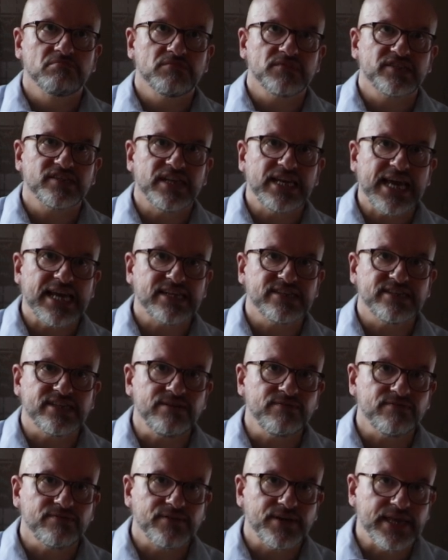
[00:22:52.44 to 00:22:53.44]

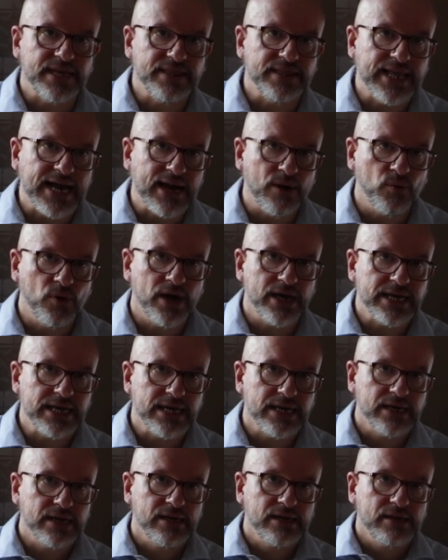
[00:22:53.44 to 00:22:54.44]
selective in that way.
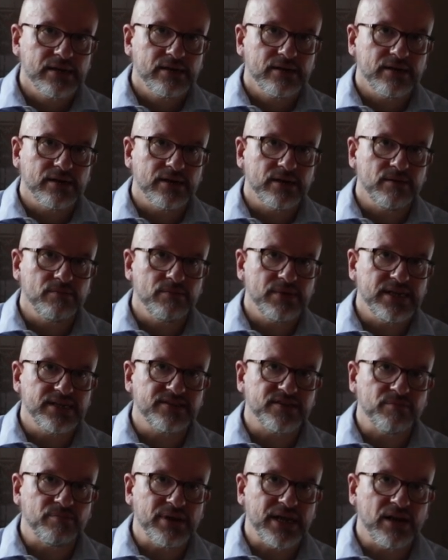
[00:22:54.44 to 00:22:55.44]
Um,
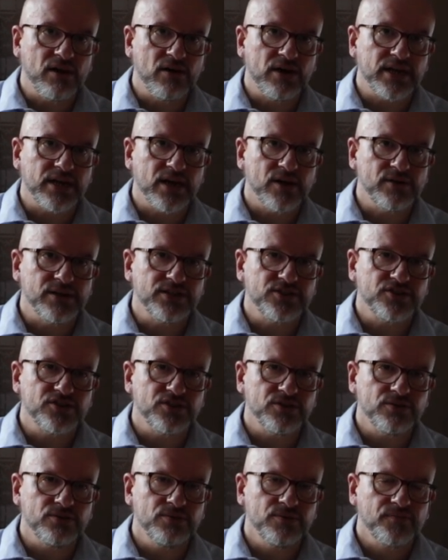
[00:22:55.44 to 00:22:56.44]
it's a bit like going
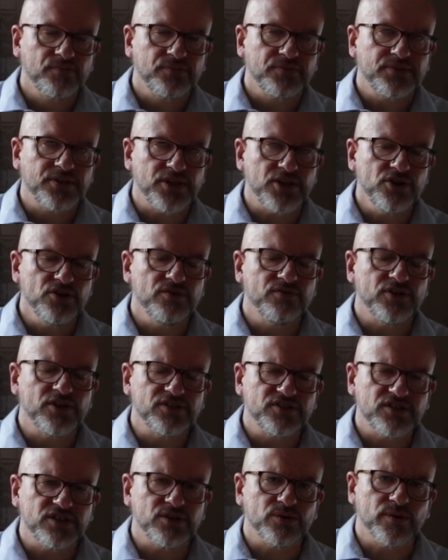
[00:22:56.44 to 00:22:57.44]
to the
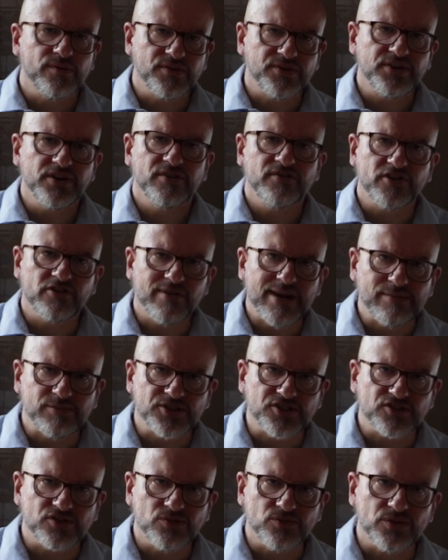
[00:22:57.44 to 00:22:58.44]
university equivalent of a grammar
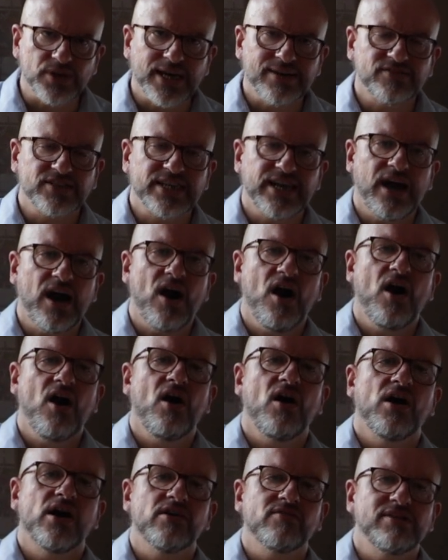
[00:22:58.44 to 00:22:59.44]
school. You have to get
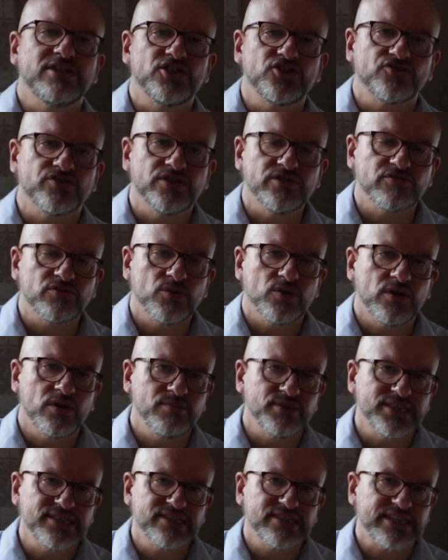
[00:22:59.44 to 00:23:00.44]
higher entry
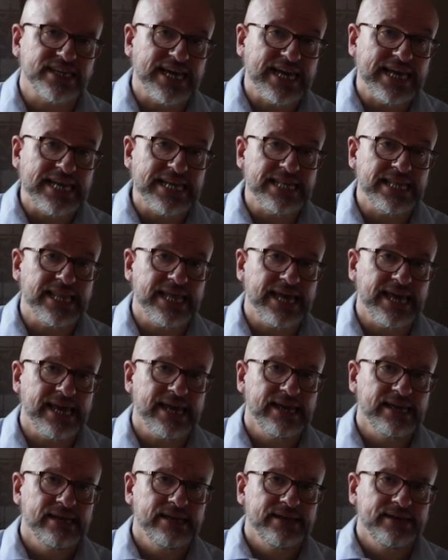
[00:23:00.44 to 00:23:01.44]
requirements to get in there,
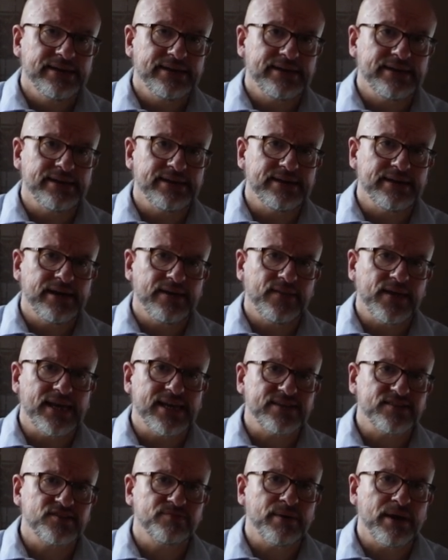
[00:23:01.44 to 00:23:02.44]
uh, and they
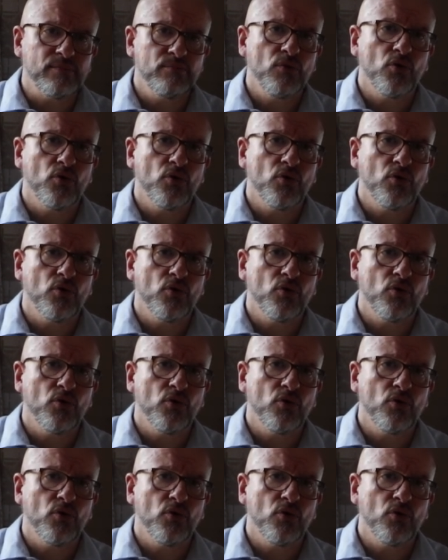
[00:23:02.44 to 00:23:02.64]
expect